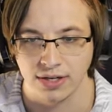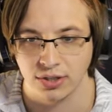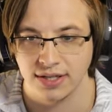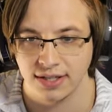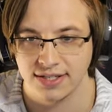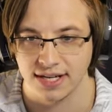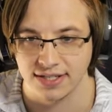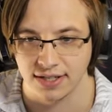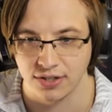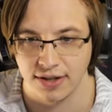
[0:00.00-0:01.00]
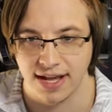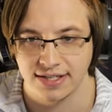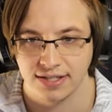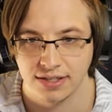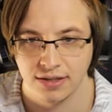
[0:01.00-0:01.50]
let, let's test it. So
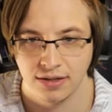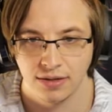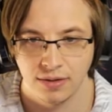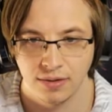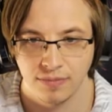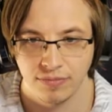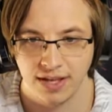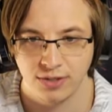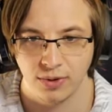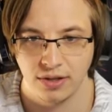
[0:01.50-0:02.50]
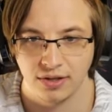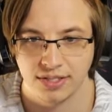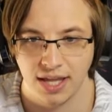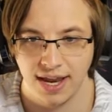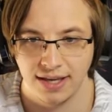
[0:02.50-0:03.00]
that's that's what it looks
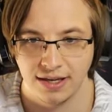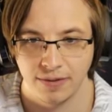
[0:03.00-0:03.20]
like